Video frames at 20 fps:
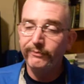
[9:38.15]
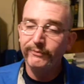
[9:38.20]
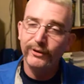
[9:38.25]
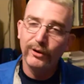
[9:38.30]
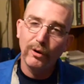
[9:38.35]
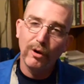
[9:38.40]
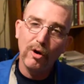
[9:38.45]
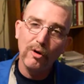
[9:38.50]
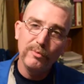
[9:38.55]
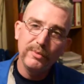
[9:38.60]

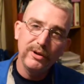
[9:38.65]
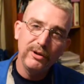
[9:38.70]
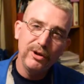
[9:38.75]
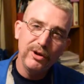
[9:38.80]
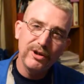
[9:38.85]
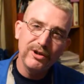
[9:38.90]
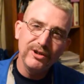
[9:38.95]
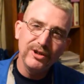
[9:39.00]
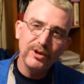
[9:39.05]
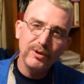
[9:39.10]
You
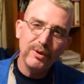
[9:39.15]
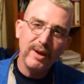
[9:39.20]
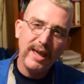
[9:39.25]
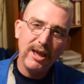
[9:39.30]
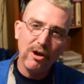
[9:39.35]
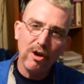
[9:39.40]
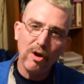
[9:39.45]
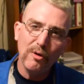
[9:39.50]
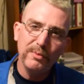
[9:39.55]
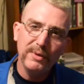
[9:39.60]
can do
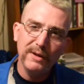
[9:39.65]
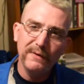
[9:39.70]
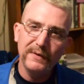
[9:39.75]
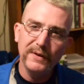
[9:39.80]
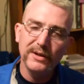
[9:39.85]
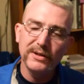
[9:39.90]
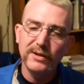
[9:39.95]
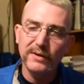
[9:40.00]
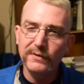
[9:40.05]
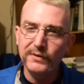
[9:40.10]
home
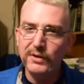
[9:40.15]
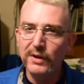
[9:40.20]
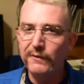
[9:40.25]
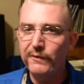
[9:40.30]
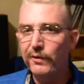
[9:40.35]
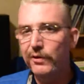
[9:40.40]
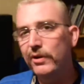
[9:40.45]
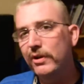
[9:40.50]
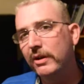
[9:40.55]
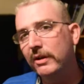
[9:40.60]
defensive stuff,
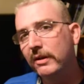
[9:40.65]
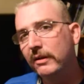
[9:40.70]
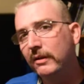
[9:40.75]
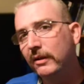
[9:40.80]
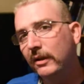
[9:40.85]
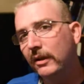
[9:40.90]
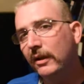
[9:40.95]
where you can